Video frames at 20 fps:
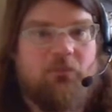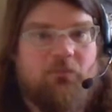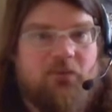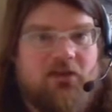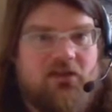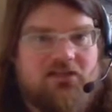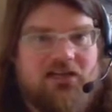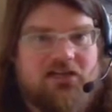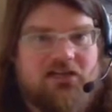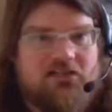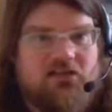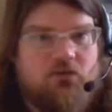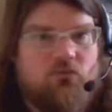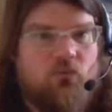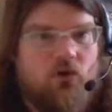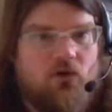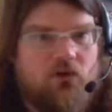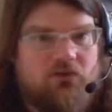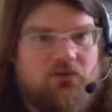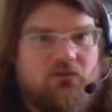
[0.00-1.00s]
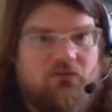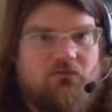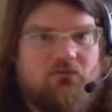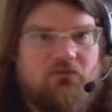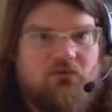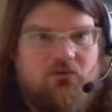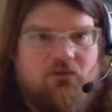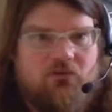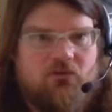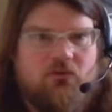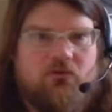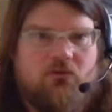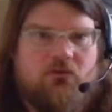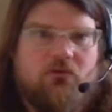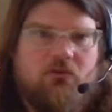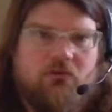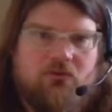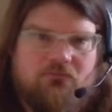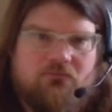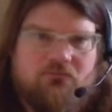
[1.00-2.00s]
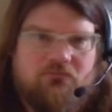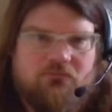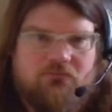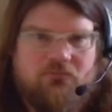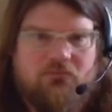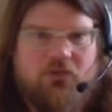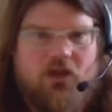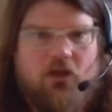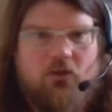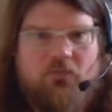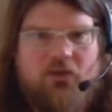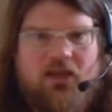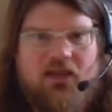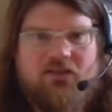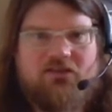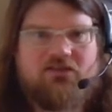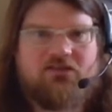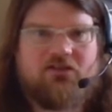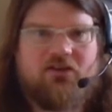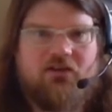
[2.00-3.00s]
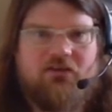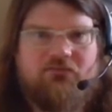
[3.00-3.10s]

is actually what your OBS kind of